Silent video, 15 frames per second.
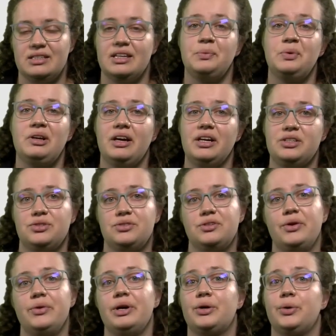they would like to
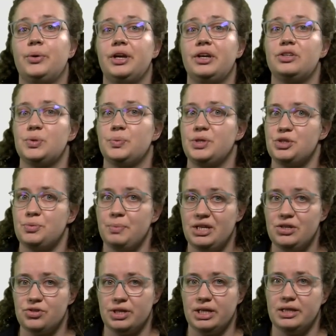know according to which
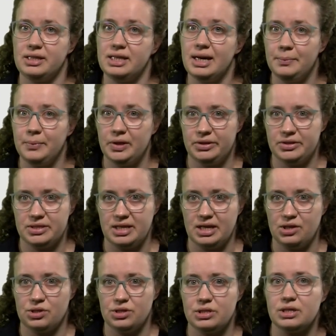metric the ambulance
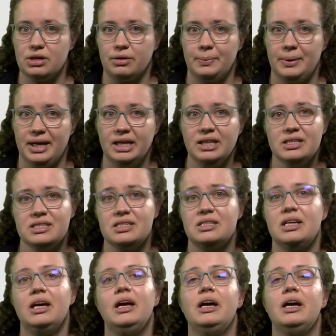stations are placed